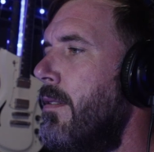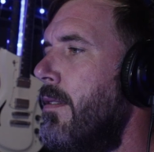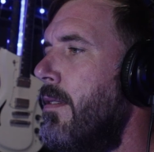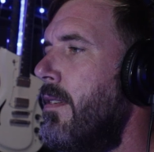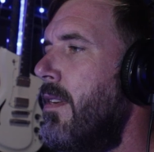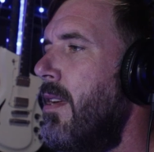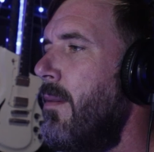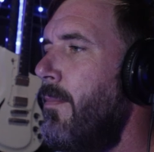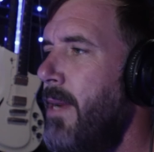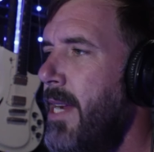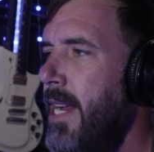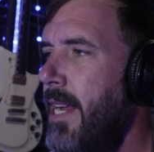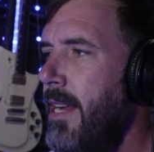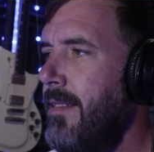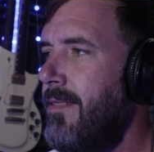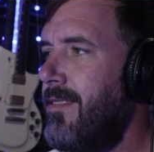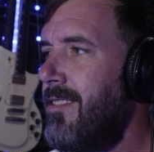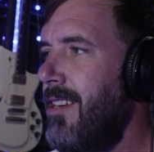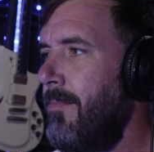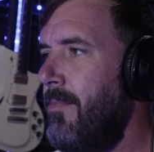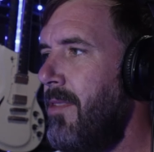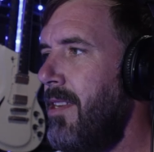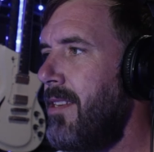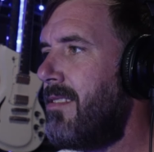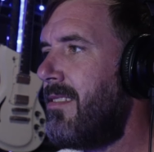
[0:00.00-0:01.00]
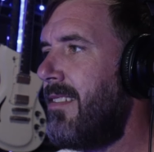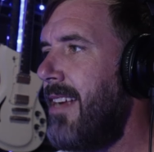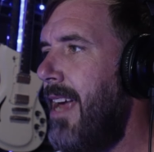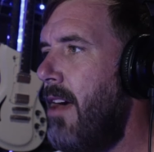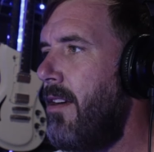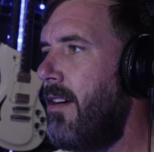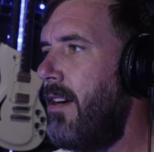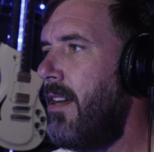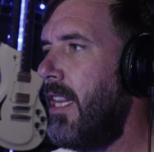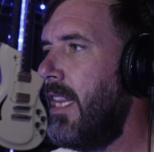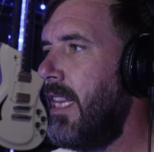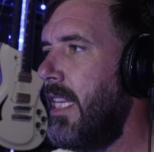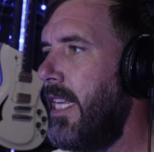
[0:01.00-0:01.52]
To me, something
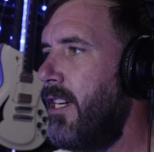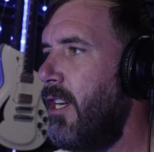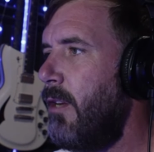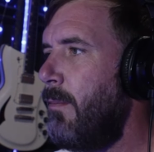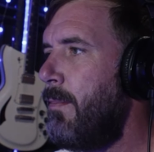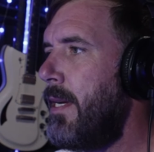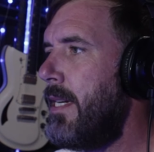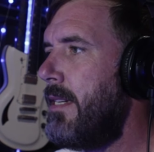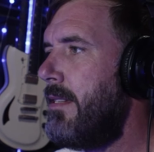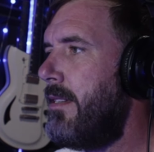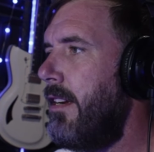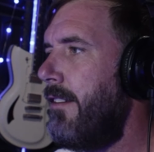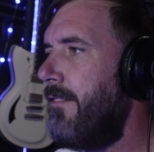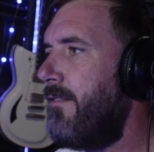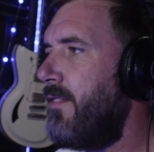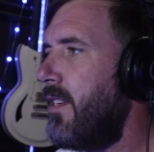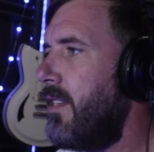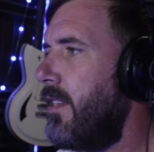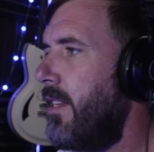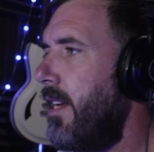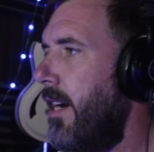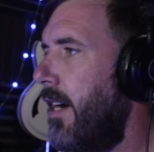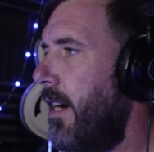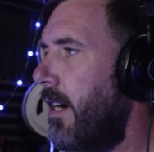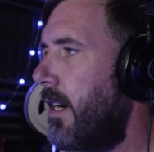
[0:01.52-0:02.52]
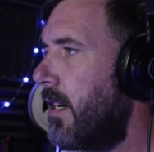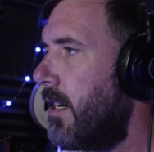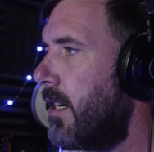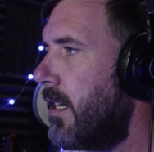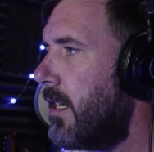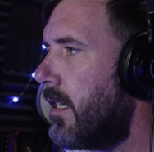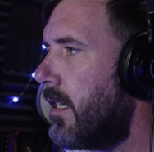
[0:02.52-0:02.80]
sounded a little bit different there.